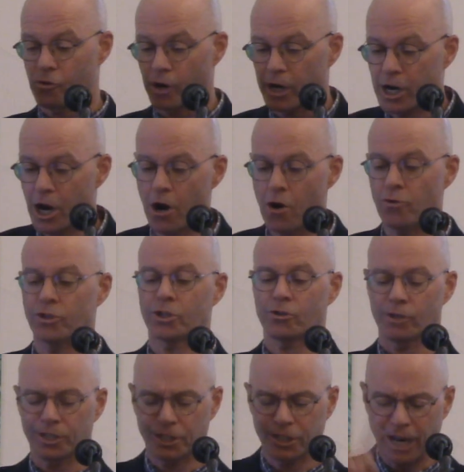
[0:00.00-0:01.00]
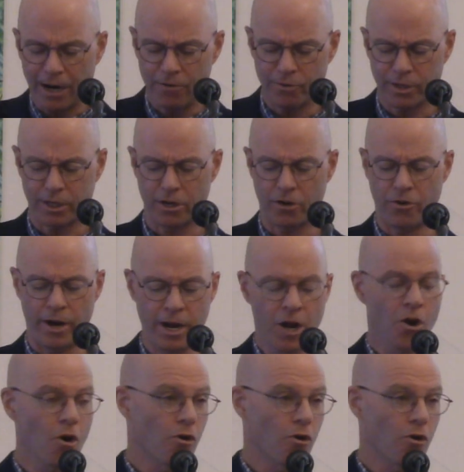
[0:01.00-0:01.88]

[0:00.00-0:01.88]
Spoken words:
or a coach or a secretary